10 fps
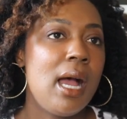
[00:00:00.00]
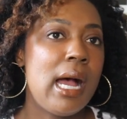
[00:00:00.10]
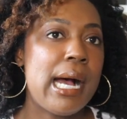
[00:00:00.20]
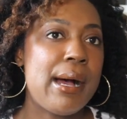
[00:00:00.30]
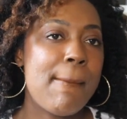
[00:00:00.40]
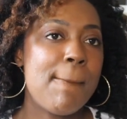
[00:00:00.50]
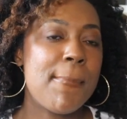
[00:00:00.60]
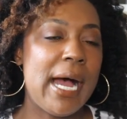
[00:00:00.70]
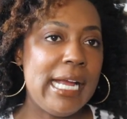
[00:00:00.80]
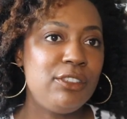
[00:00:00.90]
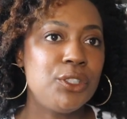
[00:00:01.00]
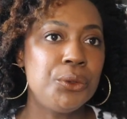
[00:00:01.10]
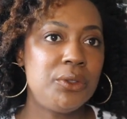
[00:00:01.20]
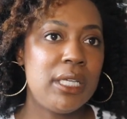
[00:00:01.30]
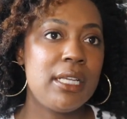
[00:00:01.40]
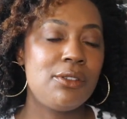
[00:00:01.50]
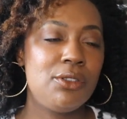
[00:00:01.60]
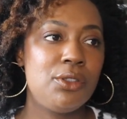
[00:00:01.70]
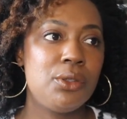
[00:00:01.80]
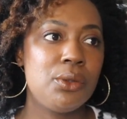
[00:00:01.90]
I do tend
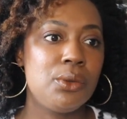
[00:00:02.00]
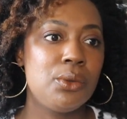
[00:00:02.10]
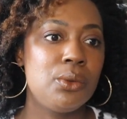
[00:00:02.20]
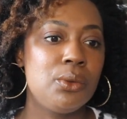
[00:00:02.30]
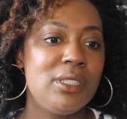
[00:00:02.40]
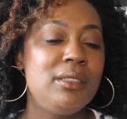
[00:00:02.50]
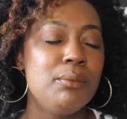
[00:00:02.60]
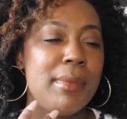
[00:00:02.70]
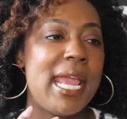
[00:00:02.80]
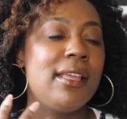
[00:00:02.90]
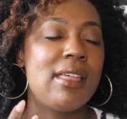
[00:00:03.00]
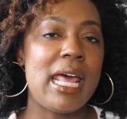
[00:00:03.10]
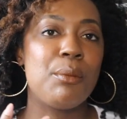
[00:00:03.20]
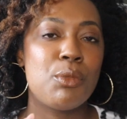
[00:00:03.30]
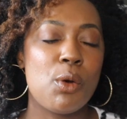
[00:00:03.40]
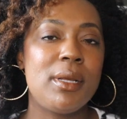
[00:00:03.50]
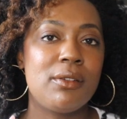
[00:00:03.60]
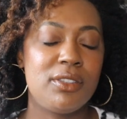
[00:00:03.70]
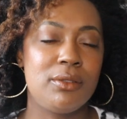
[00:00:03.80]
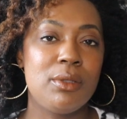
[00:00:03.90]
to make that a moment
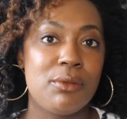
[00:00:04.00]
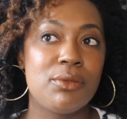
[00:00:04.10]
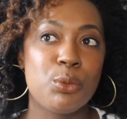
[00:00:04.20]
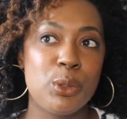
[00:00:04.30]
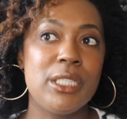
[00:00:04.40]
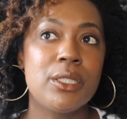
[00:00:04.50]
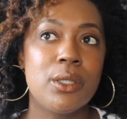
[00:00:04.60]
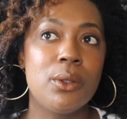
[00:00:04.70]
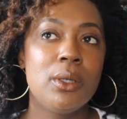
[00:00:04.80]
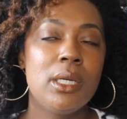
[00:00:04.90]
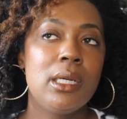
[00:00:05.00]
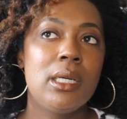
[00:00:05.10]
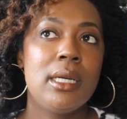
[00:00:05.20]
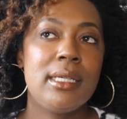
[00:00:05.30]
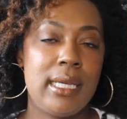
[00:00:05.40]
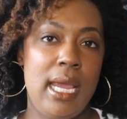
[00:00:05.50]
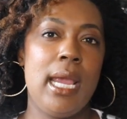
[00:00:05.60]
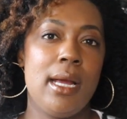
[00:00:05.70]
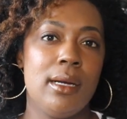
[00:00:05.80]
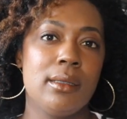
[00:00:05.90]
of real
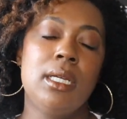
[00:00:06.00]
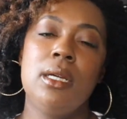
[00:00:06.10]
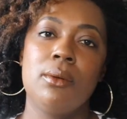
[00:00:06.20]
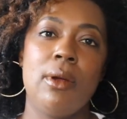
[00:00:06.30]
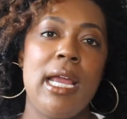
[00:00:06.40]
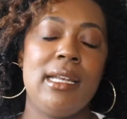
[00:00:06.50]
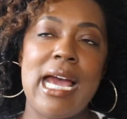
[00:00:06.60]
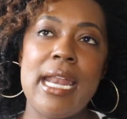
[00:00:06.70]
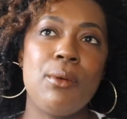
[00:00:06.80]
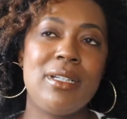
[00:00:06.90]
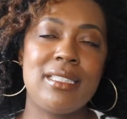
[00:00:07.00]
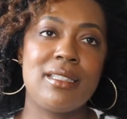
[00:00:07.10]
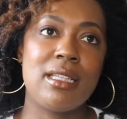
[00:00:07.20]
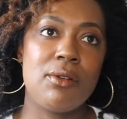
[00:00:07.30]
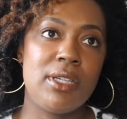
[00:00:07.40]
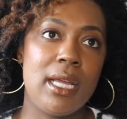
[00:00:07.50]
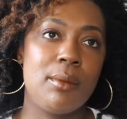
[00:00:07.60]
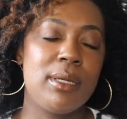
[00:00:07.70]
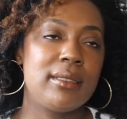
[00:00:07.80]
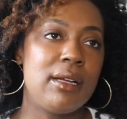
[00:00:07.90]
care, right? Now, I don't want to say
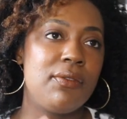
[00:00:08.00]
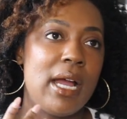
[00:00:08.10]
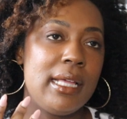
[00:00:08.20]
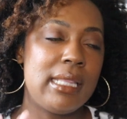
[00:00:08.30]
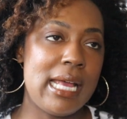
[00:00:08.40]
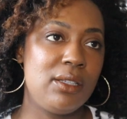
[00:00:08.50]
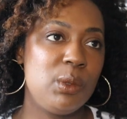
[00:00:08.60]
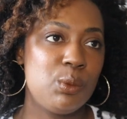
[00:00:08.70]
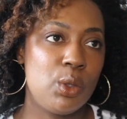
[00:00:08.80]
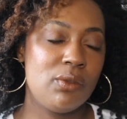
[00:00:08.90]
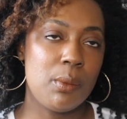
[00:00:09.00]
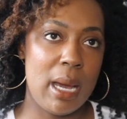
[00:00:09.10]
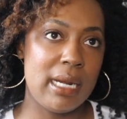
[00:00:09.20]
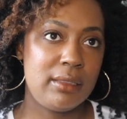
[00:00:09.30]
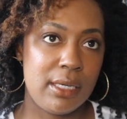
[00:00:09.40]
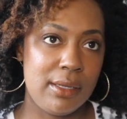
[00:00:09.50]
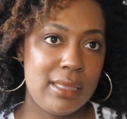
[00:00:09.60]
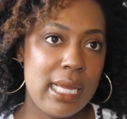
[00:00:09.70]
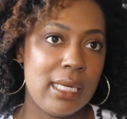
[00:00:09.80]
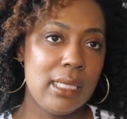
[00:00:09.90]
self-care, because I find that to be more of a monetary
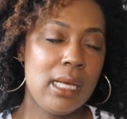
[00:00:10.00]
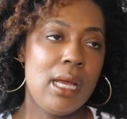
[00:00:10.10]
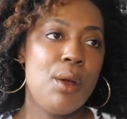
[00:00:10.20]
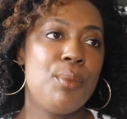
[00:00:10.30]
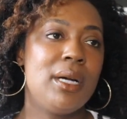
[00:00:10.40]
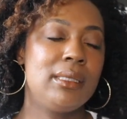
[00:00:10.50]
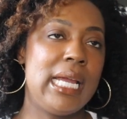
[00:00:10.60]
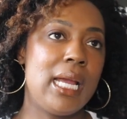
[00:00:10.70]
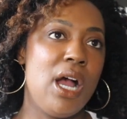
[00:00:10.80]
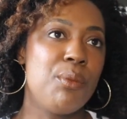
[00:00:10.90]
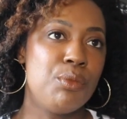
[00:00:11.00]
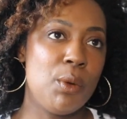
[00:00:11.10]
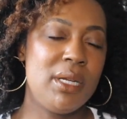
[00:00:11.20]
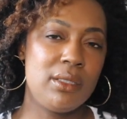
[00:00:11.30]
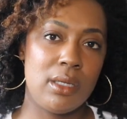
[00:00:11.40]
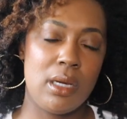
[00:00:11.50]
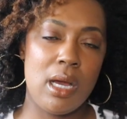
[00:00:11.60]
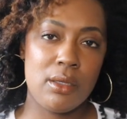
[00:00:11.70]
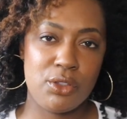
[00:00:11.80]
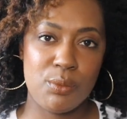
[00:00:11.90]
thing, but like a moment
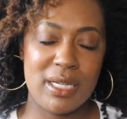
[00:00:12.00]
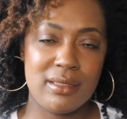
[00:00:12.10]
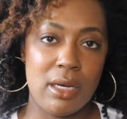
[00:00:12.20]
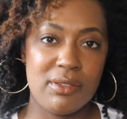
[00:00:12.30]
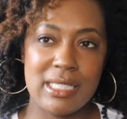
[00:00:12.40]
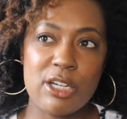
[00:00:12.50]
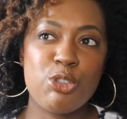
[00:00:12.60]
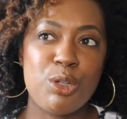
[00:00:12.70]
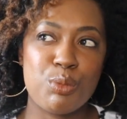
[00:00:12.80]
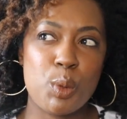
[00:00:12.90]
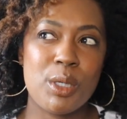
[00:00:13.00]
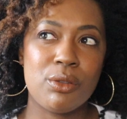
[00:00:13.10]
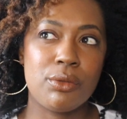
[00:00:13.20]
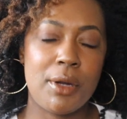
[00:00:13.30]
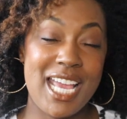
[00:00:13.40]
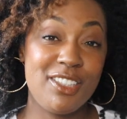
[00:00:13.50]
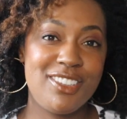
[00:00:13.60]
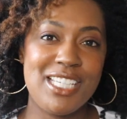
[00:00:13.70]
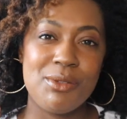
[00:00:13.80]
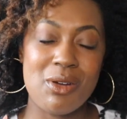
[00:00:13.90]
to myself. It's actually a moment of
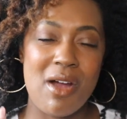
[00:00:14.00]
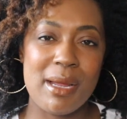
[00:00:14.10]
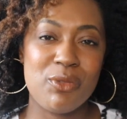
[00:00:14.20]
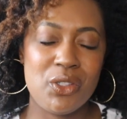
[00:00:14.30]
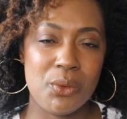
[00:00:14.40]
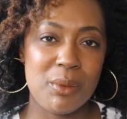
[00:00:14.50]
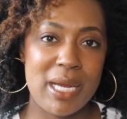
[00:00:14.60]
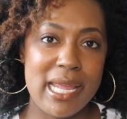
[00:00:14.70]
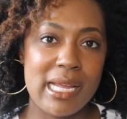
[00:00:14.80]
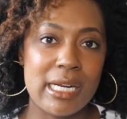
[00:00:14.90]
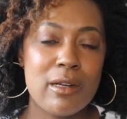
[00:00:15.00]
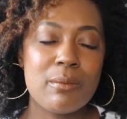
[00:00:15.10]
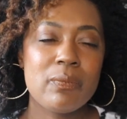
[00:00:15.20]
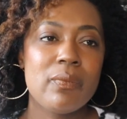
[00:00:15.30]
rest. Even though I am doing my hair,